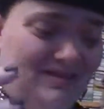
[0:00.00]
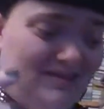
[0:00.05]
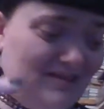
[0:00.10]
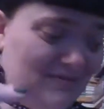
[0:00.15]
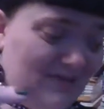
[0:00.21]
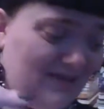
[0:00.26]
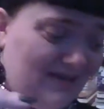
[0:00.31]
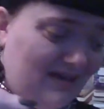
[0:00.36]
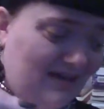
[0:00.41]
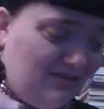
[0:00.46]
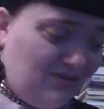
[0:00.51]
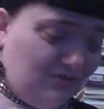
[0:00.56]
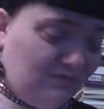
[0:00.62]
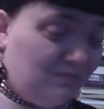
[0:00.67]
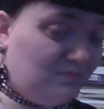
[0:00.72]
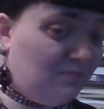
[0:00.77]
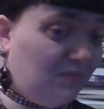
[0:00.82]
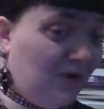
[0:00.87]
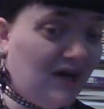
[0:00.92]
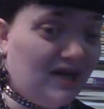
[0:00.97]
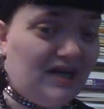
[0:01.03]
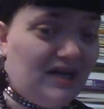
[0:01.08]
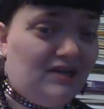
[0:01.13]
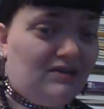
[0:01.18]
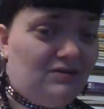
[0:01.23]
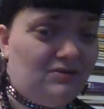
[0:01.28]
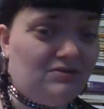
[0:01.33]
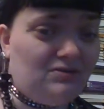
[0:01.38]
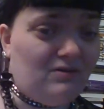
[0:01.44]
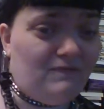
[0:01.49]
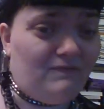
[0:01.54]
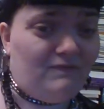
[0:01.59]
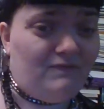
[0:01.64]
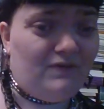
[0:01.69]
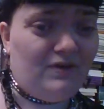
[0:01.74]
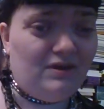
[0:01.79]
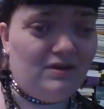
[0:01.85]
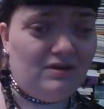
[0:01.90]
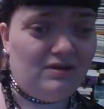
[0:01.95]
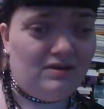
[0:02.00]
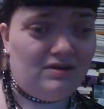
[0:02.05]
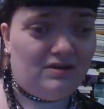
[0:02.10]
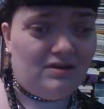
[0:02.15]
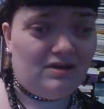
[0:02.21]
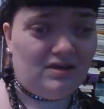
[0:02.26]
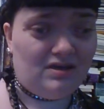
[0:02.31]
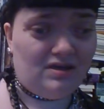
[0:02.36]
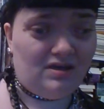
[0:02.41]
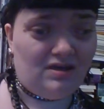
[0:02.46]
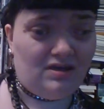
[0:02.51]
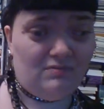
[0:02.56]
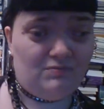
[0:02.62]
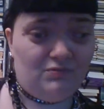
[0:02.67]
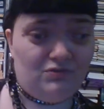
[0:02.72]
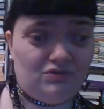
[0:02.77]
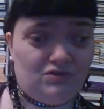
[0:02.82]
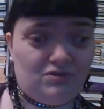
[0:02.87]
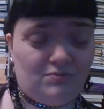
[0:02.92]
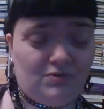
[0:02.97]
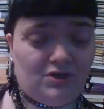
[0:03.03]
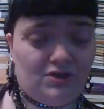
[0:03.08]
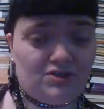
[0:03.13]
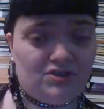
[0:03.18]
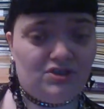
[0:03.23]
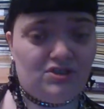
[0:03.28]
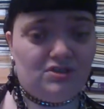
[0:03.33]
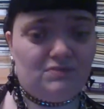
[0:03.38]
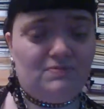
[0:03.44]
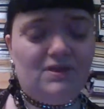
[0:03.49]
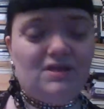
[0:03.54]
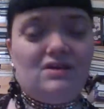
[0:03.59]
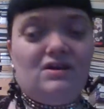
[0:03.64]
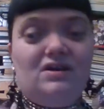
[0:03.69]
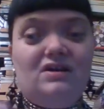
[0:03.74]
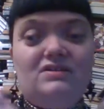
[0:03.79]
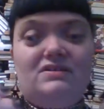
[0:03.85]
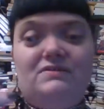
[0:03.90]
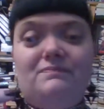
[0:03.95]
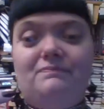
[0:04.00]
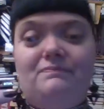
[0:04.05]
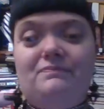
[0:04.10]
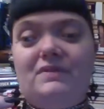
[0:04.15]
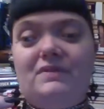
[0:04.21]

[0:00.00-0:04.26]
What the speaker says: I mean, I don't buy a lot of booster boxes because